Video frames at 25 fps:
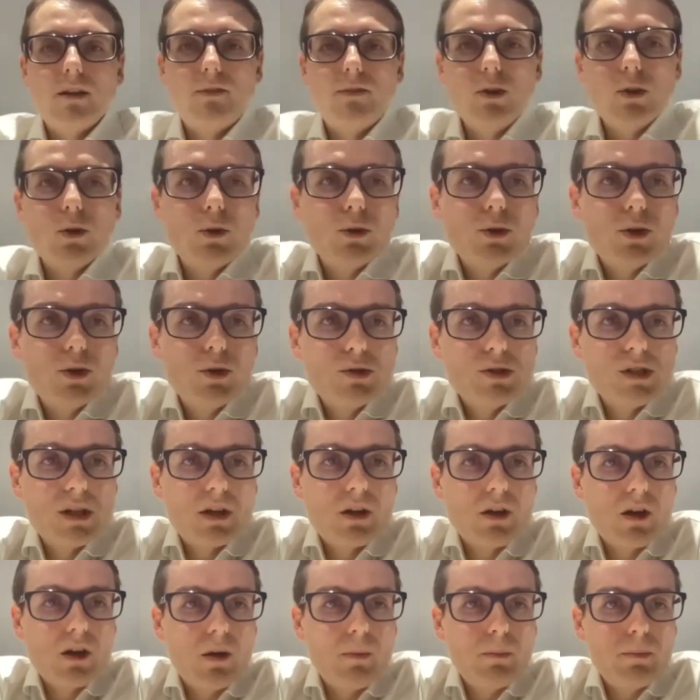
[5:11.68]
if you're
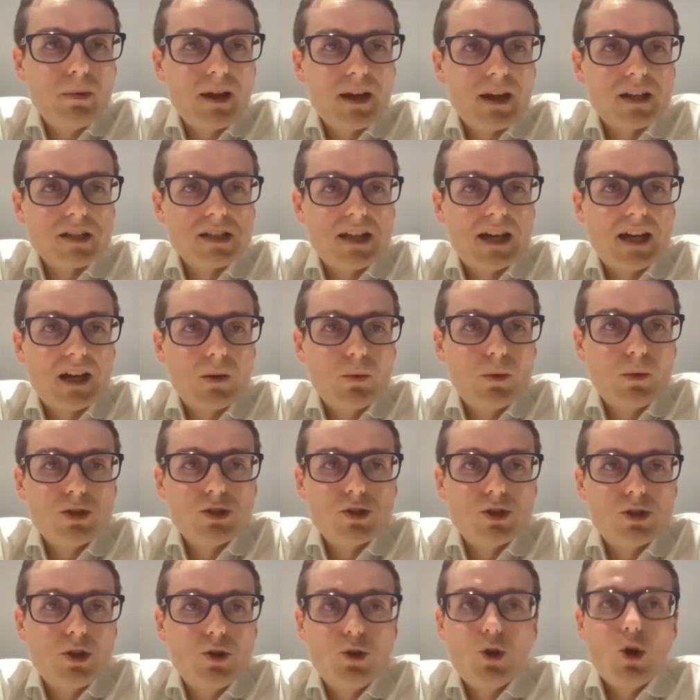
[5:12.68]
using complex
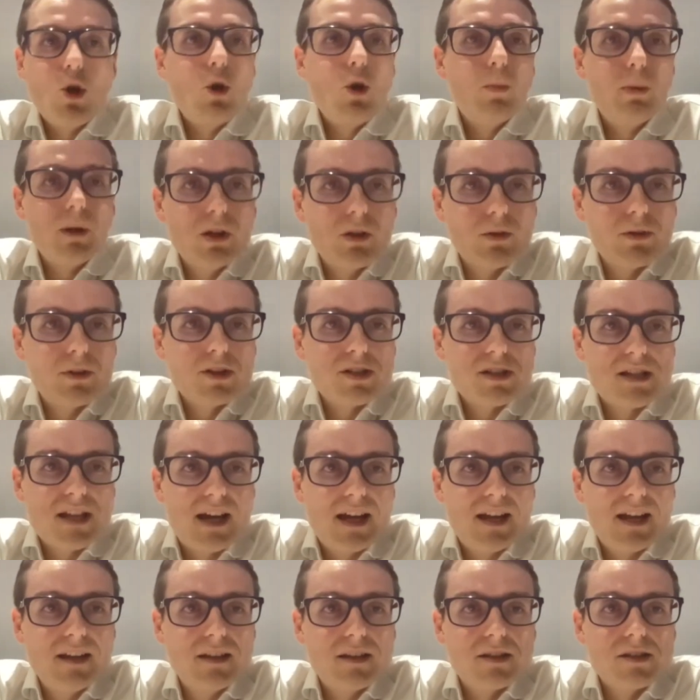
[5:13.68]
language that nobody
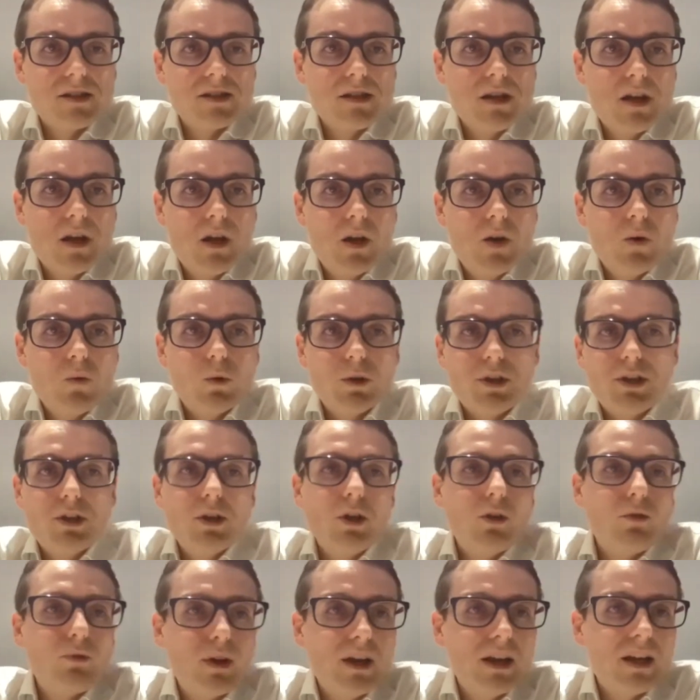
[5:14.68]
understands, well, you're
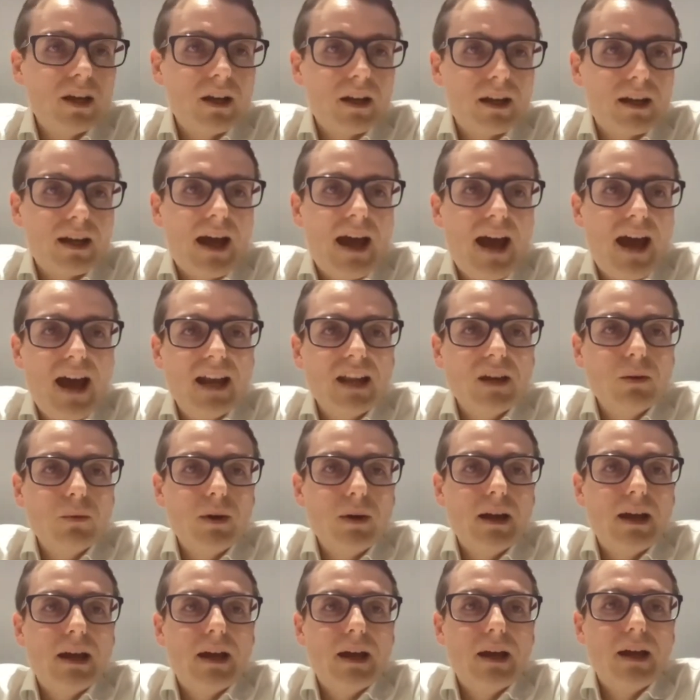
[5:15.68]
not really going to get
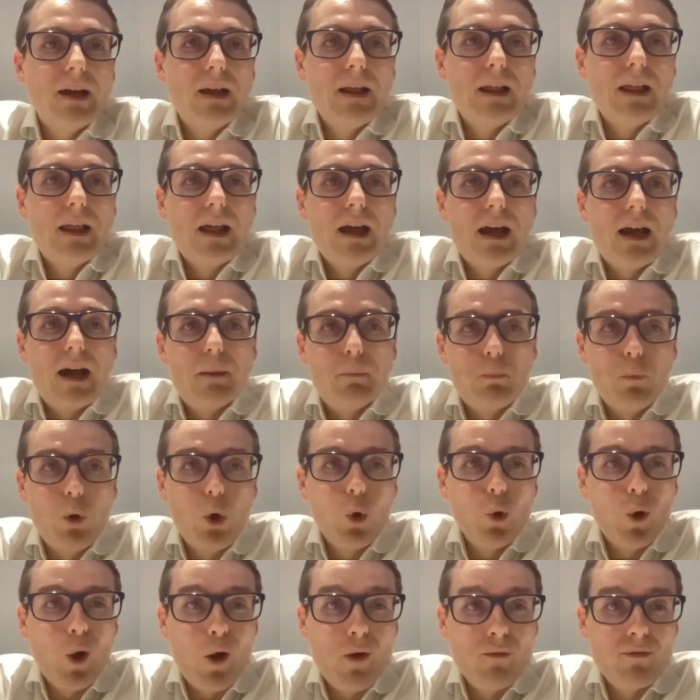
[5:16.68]
anywhere. And
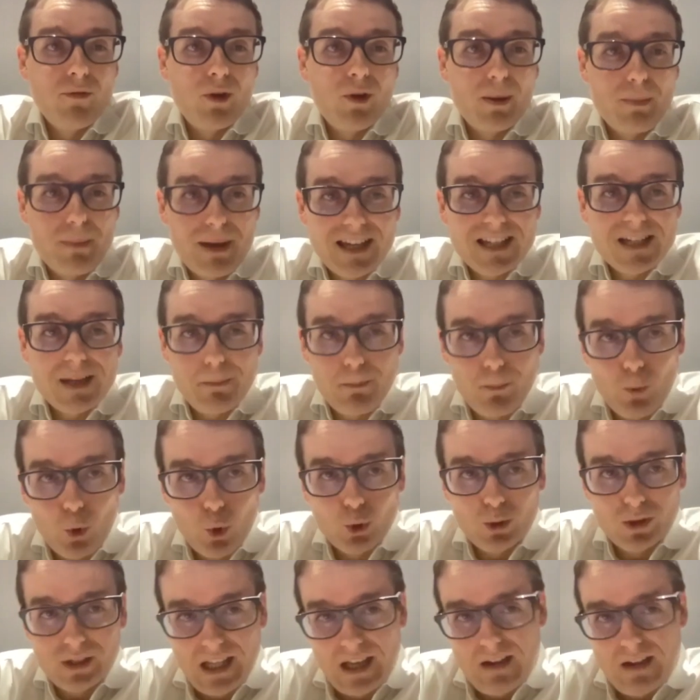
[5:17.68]
moreover, it makes it
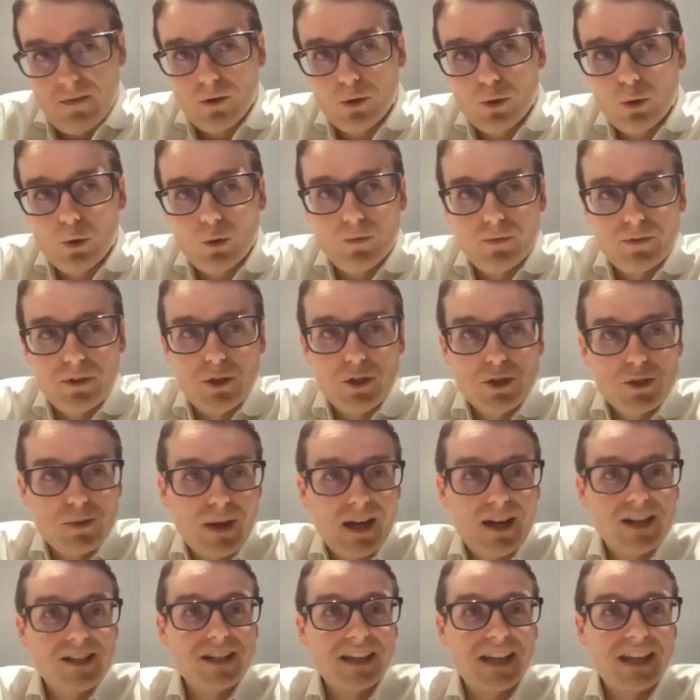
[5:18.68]
more difficult for you to
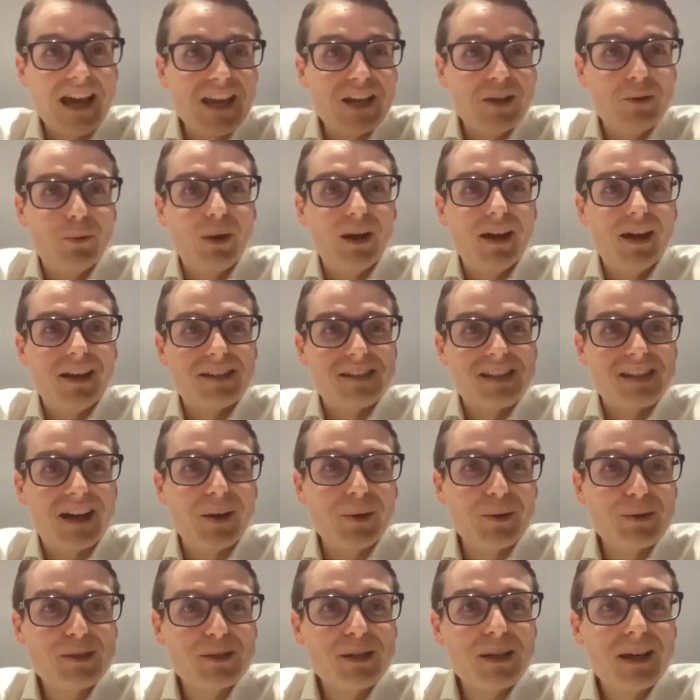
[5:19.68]
actually get your words
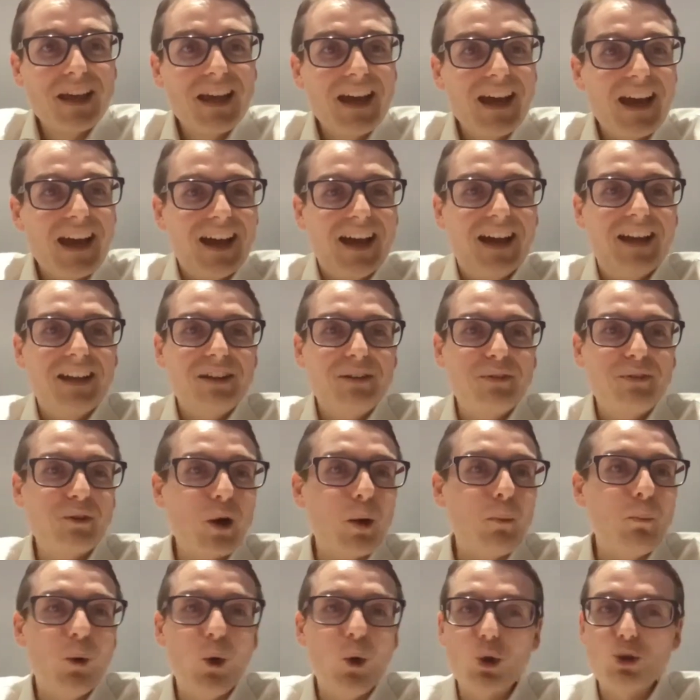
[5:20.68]
out, and you've
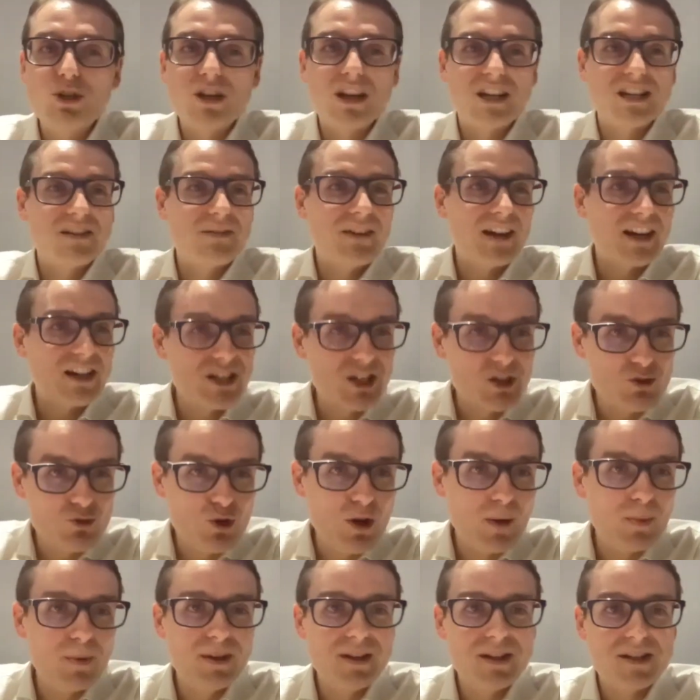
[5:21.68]
got more chance of actually
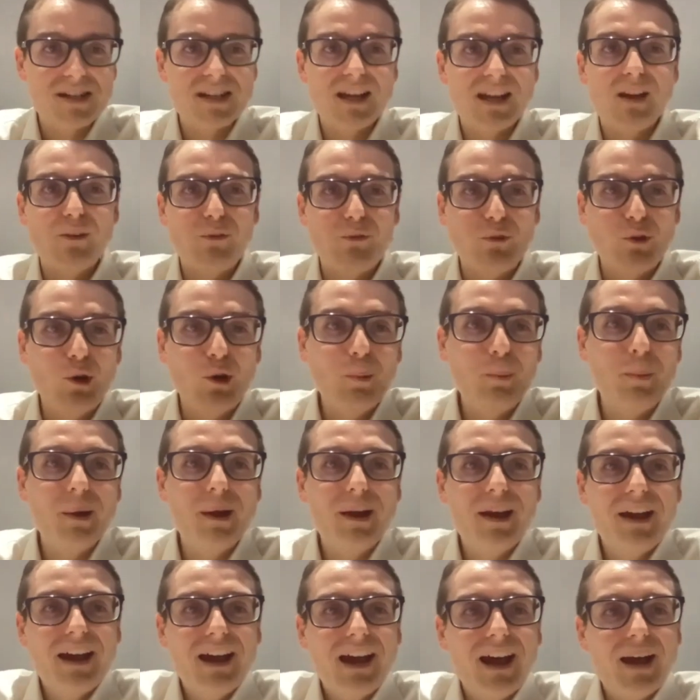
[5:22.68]
tripping yourself up
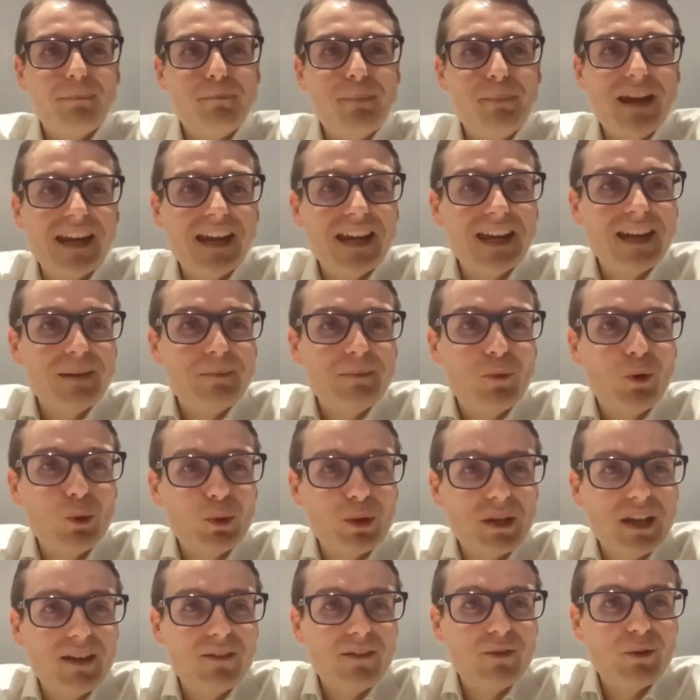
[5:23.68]
and making it more
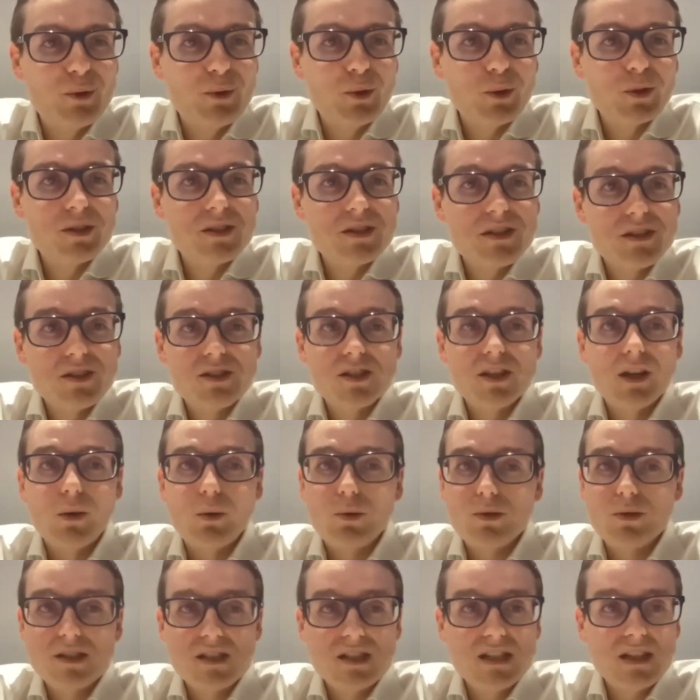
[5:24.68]
difficult.
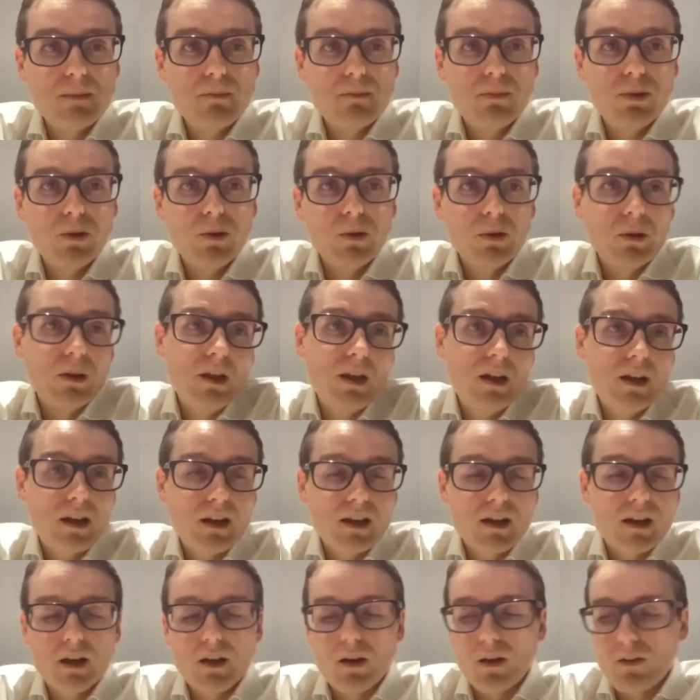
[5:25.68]
So simple
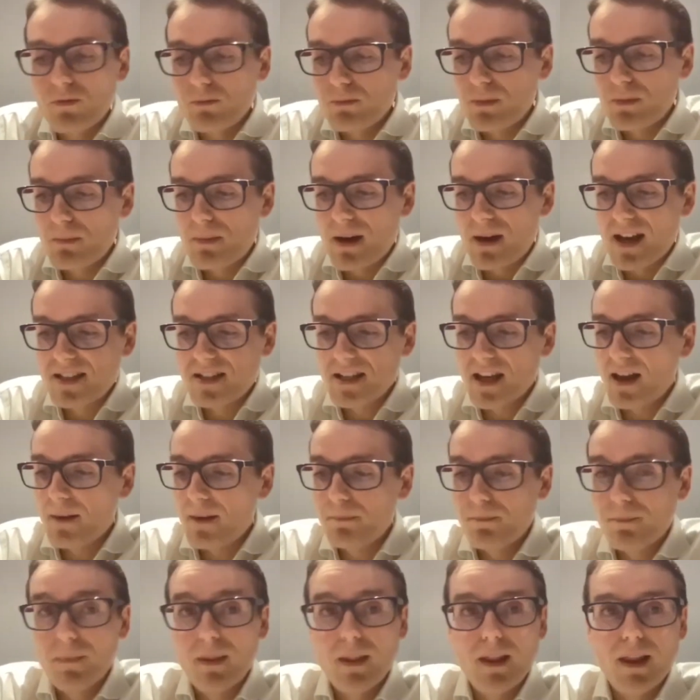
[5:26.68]
can often be better.
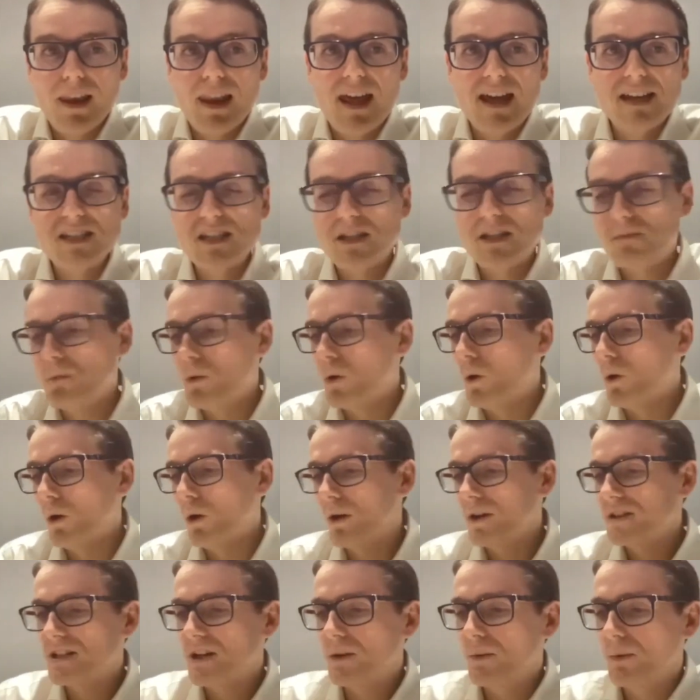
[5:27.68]
Less is
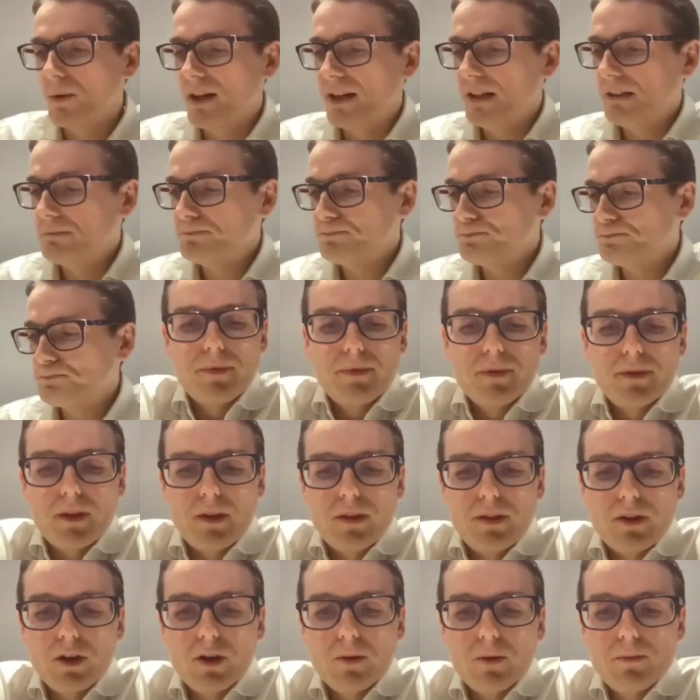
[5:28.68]
more, as it were.
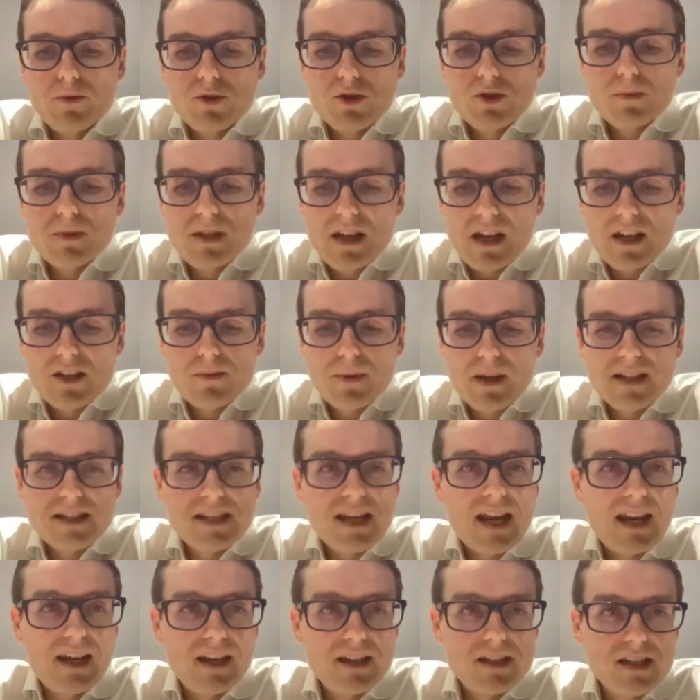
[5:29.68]
There can sometimes be a
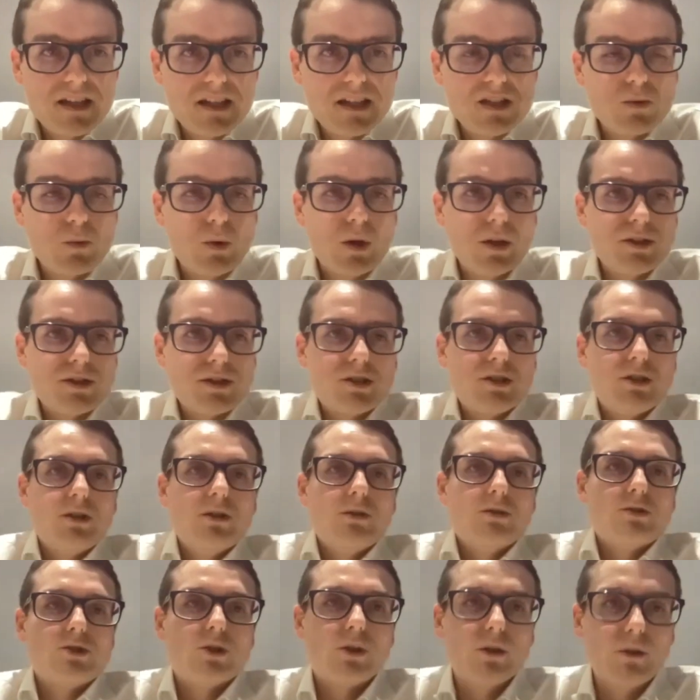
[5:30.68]
tendency to want
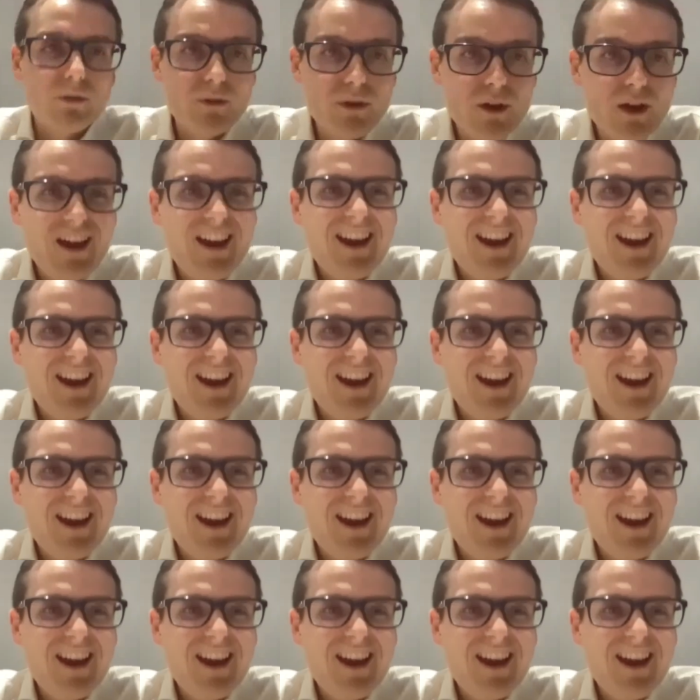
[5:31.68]
to sort of